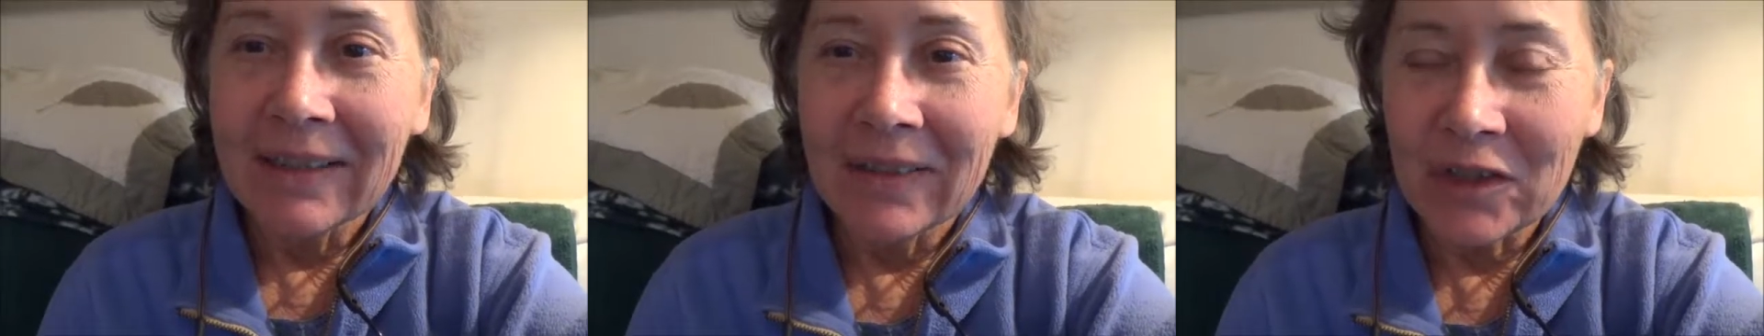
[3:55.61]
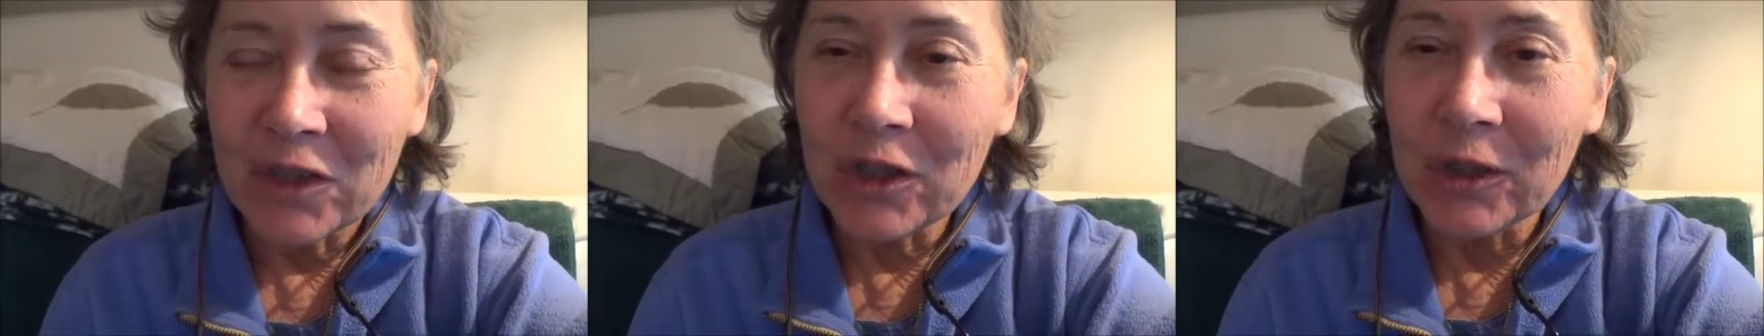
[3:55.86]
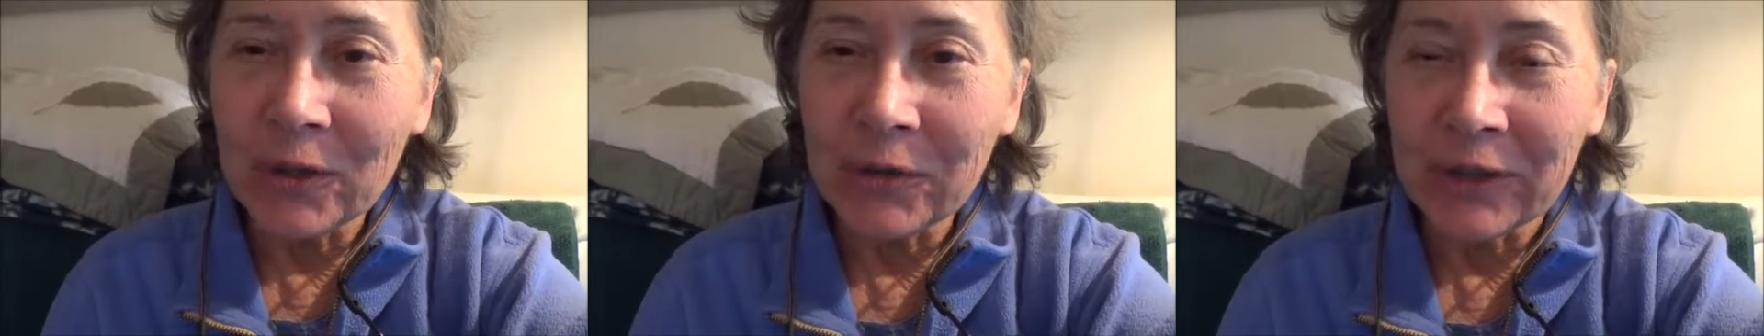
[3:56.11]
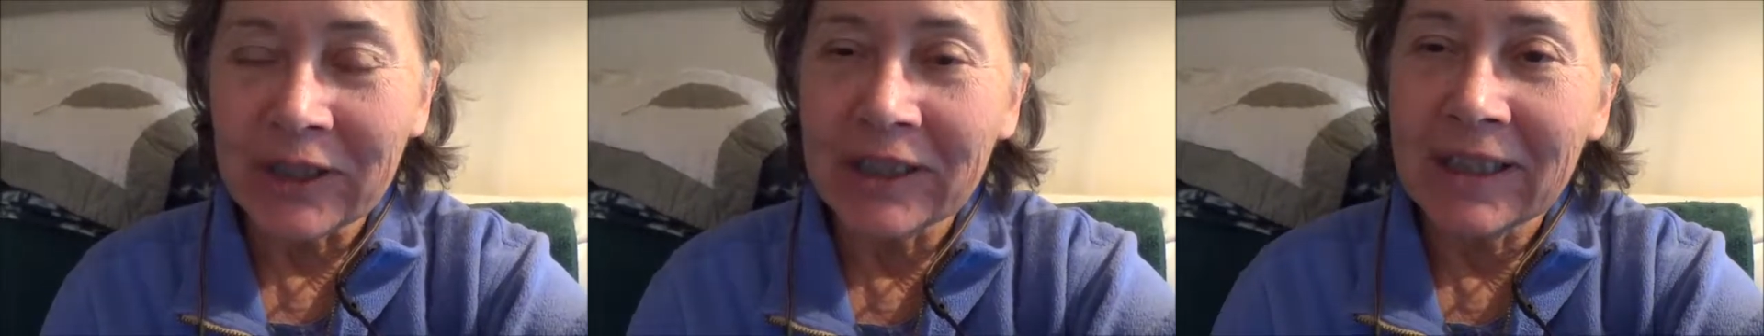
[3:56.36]
The
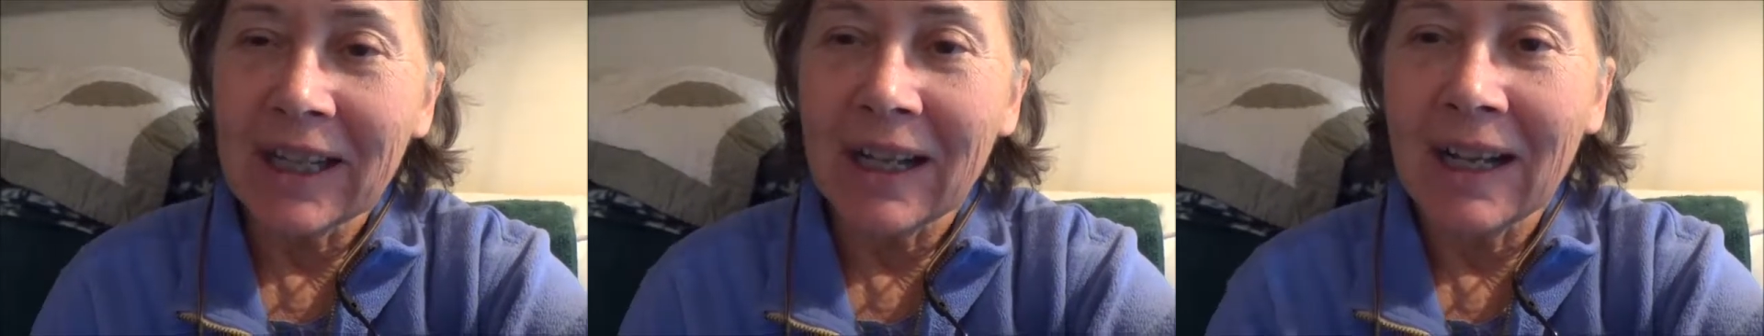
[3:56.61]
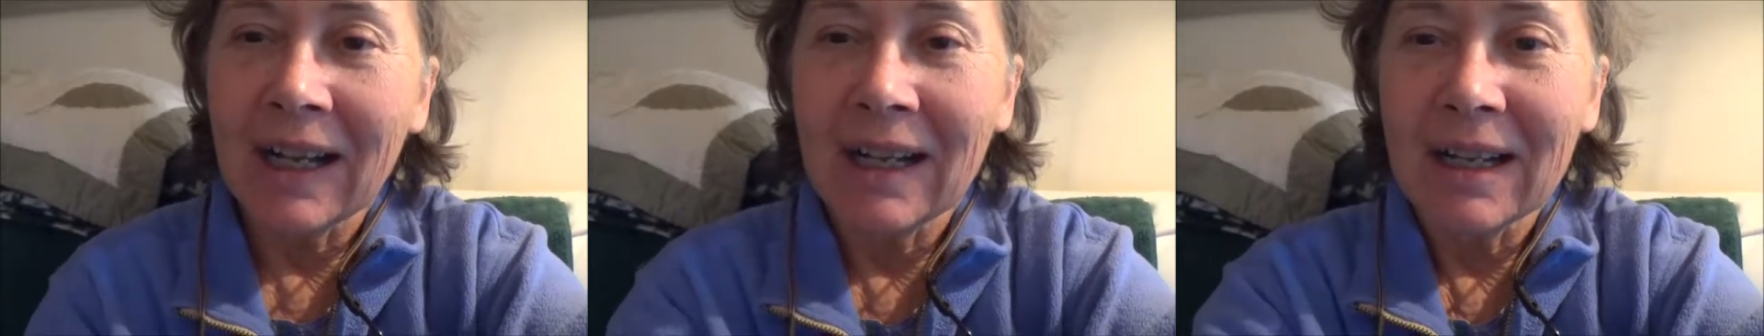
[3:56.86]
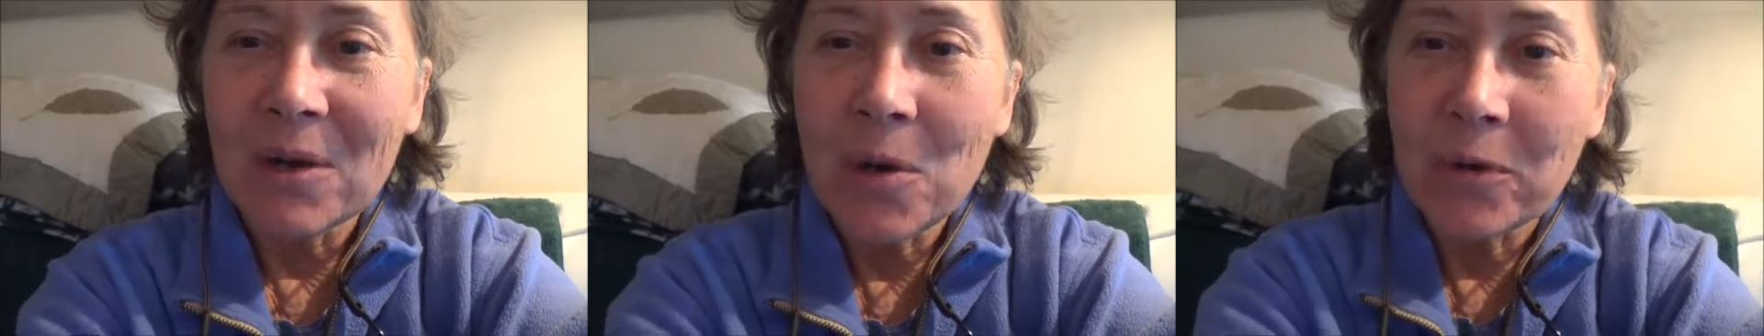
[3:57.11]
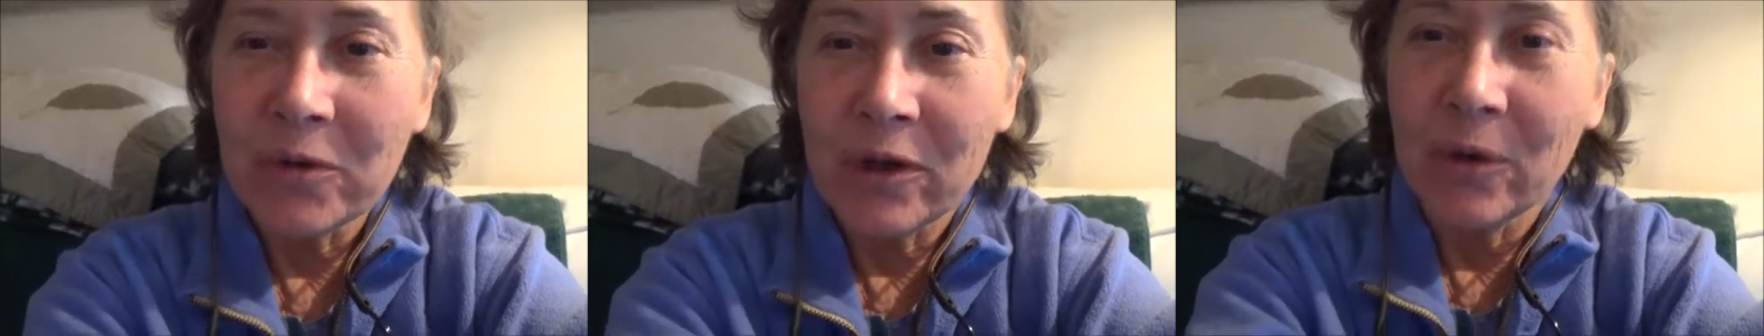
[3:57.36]
children uh,
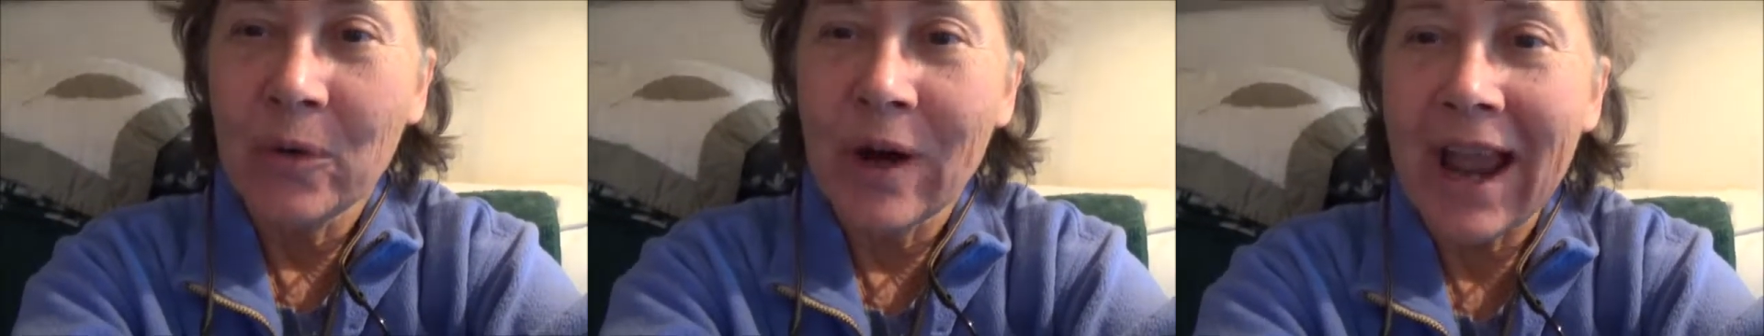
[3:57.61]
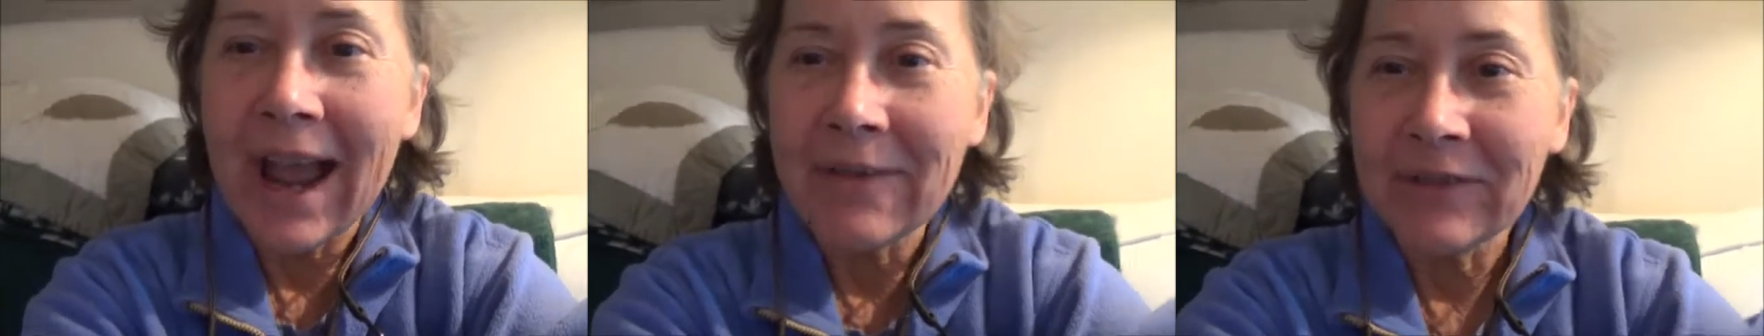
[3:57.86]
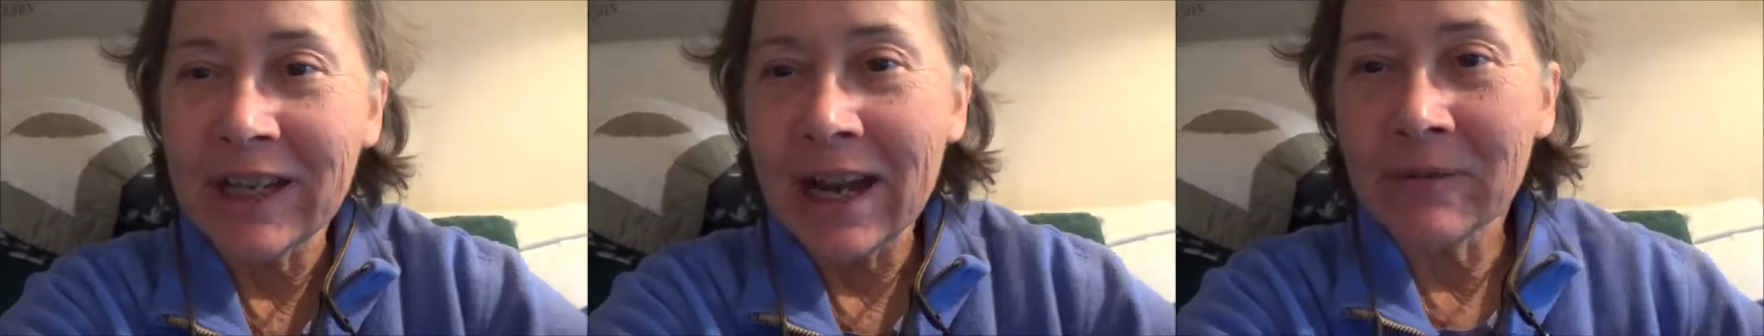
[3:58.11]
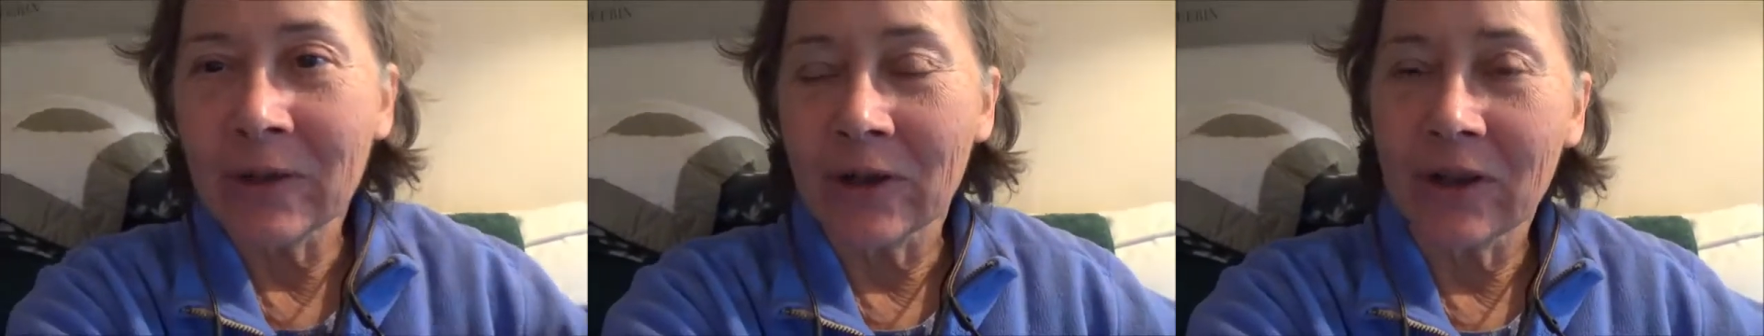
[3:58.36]
who, who have
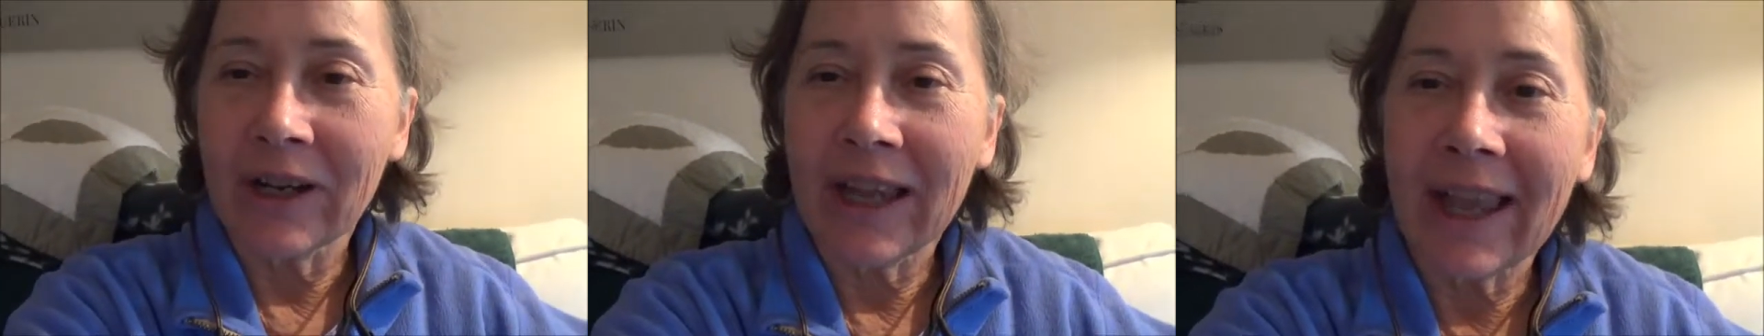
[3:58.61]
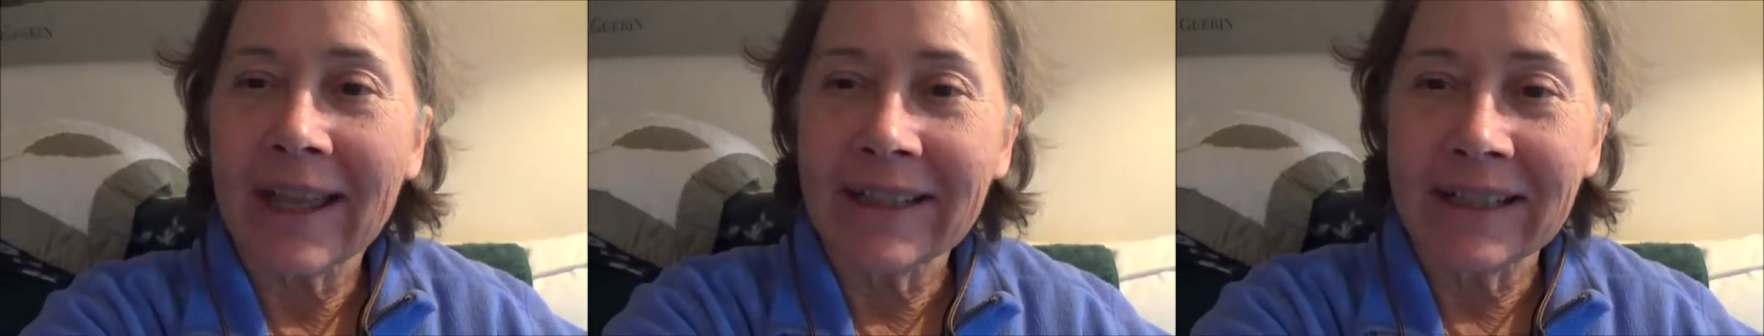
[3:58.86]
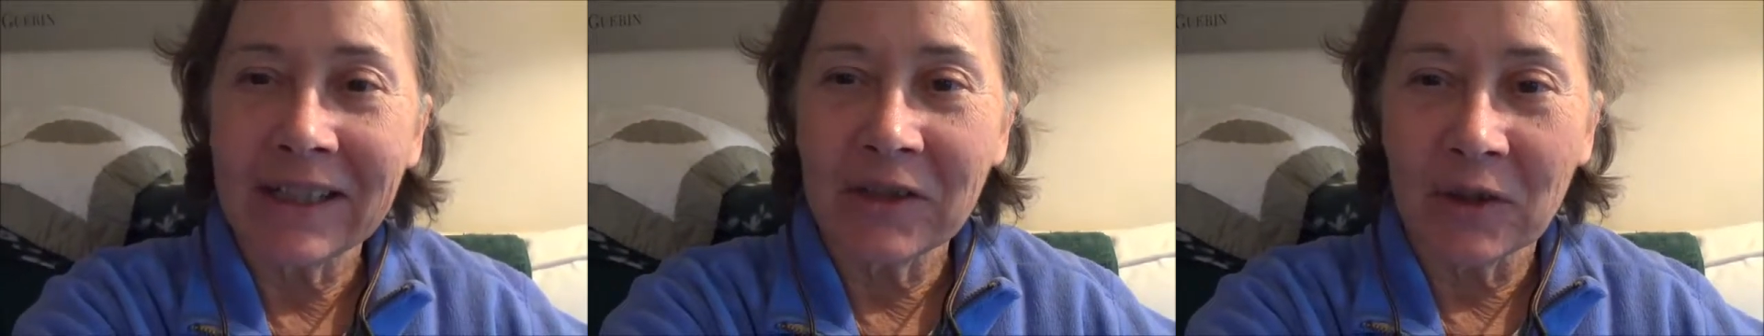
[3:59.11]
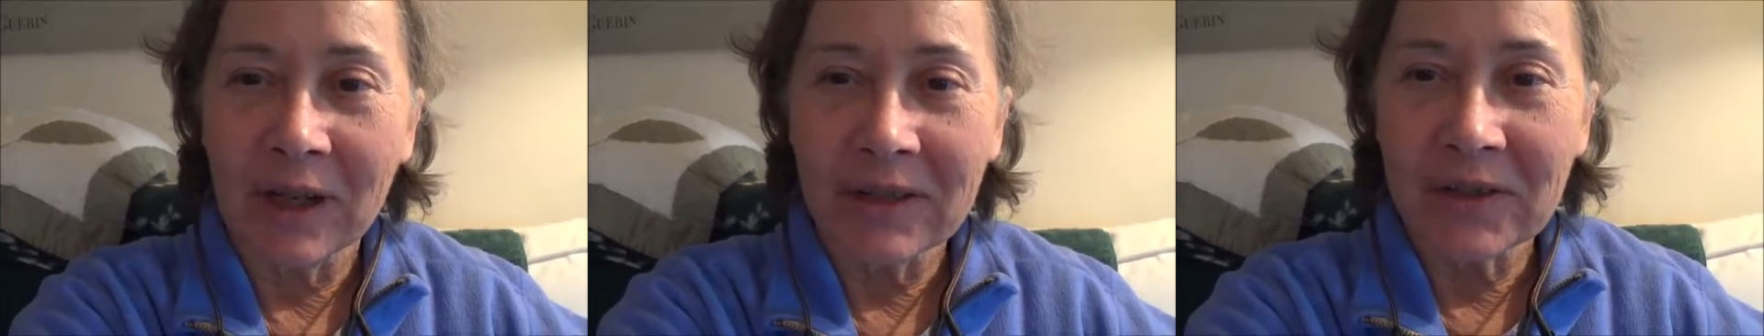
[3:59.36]
never had any
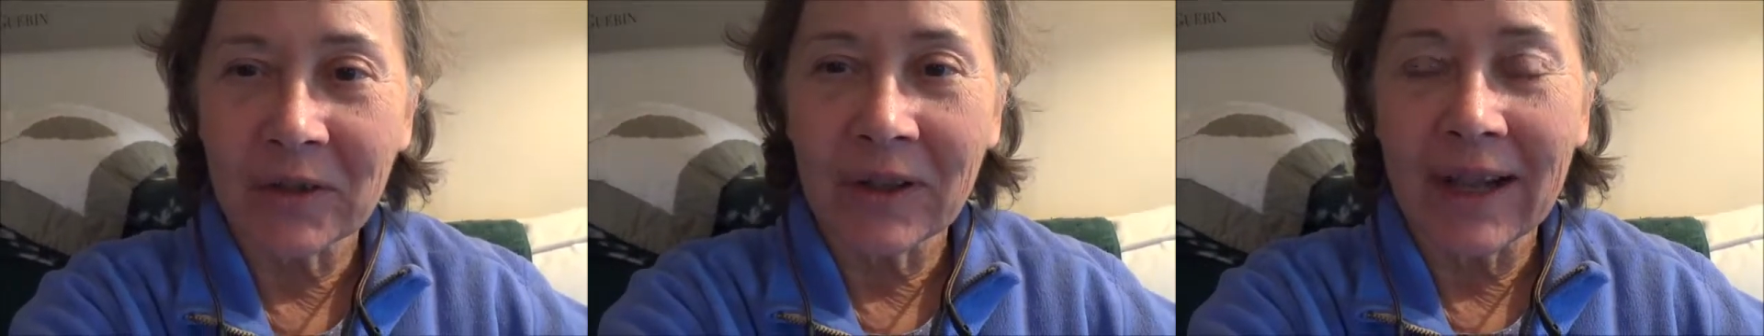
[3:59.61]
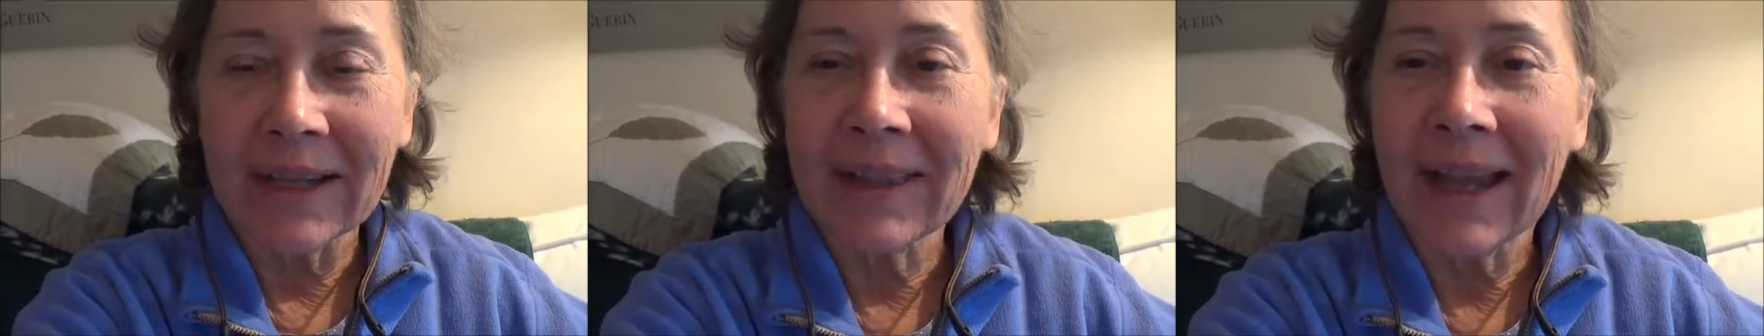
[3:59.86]
drugs or like